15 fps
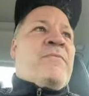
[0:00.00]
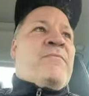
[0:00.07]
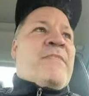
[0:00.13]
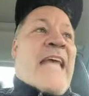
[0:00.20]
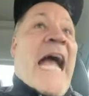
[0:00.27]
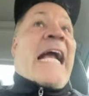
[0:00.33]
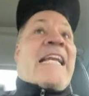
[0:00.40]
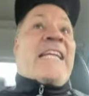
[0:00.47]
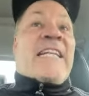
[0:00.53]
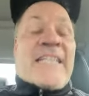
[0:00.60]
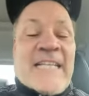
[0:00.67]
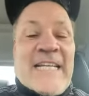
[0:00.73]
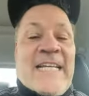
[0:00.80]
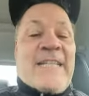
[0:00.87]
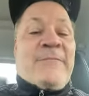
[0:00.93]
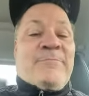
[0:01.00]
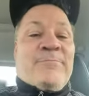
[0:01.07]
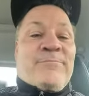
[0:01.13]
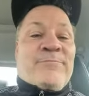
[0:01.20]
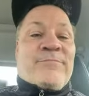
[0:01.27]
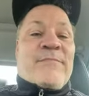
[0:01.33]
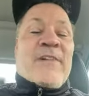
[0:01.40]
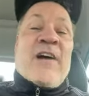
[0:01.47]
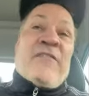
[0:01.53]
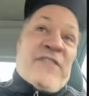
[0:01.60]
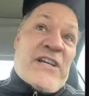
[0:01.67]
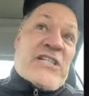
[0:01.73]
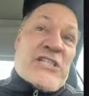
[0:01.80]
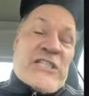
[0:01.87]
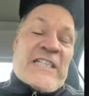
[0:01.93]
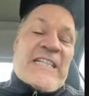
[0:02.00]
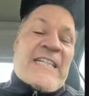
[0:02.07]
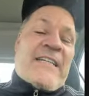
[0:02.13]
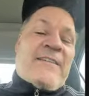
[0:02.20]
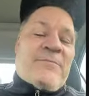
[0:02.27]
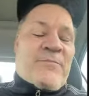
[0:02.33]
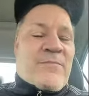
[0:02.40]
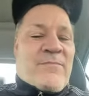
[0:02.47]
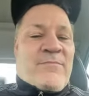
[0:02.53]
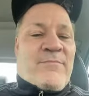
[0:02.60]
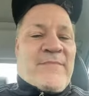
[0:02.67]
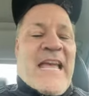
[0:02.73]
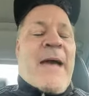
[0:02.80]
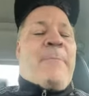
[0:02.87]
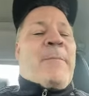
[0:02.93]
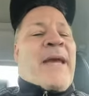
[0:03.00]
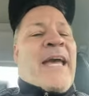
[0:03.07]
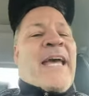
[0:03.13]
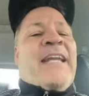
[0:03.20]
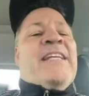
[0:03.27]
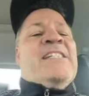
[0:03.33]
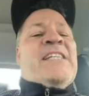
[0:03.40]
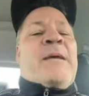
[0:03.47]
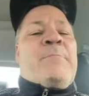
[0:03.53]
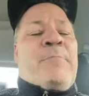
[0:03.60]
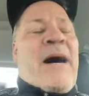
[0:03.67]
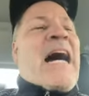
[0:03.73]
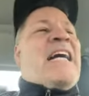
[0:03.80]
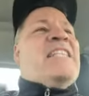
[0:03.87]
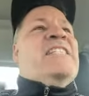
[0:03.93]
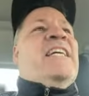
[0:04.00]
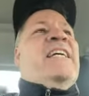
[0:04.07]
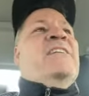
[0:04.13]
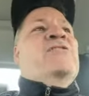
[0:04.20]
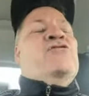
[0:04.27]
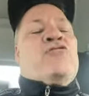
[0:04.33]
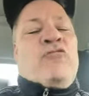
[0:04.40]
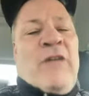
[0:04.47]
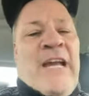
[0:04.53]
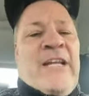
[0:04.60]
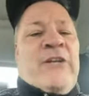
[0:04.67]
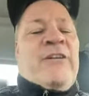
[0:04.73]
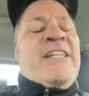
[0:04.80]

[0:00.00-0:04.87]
technically, officially, that man is a boxing trainer.